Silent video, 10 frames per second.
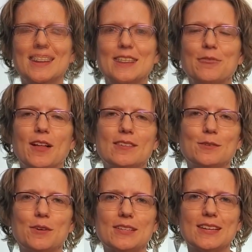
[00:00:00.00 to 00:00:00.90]
So we'll
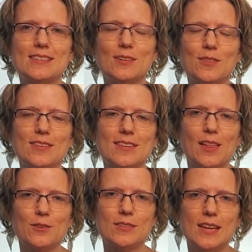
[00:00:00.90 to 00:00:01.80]
also want to consider the
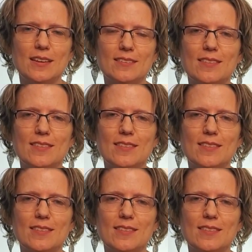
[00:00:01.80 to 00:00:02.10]
seller's needs.